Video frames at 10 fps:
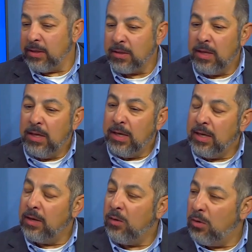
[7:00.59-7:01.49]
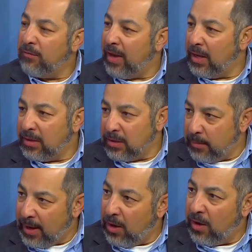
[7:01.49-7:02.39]
is get a hold of Alex in
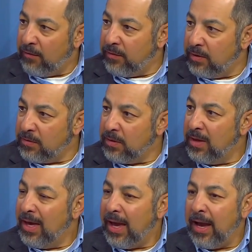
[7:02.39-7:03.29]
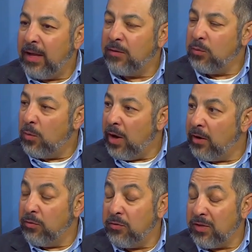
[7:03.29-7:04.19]
my office. Alex will
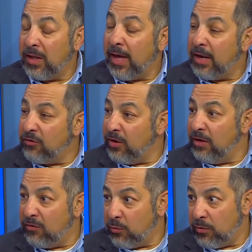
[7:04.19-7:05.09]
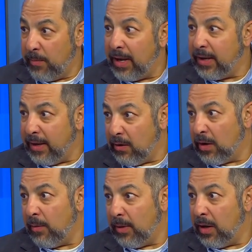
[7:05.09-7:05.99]
walk you through. There's a lot of changes with Medicare
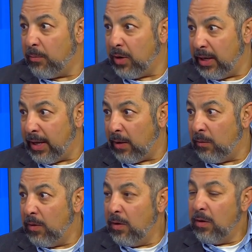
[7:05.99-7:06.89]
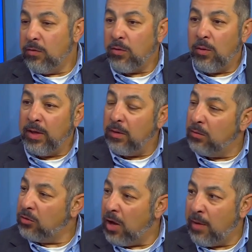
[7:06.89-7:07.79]
coming up right now. So
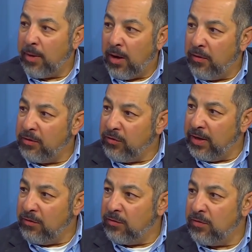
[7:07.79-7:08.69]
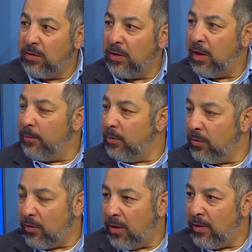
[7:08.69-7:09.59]
he'll talk about all the changes. He'll help you
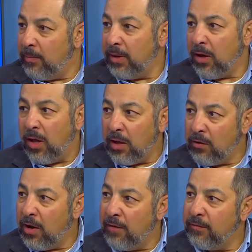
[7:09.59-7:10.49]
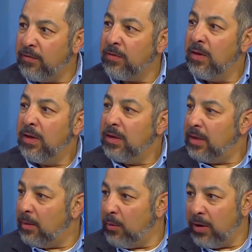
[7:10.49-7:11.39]
with all that. But call our office,
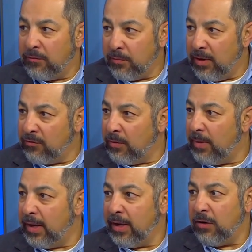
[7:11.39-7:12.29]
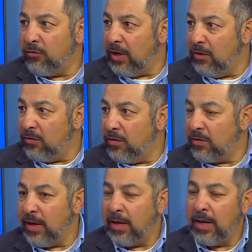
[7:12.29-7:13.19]
tell him about information on Medicare
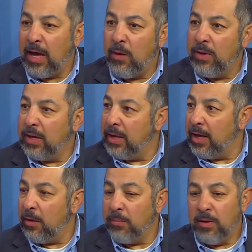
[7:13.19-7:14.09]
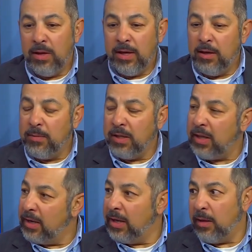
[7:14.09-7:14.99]
changes and how he can help. He'll be
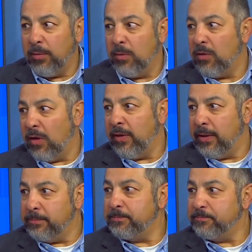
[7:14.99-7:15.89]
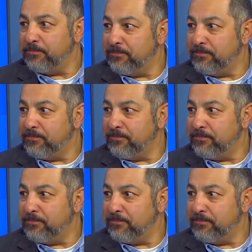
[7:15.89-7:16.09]
glad to help you with all that. Yeah,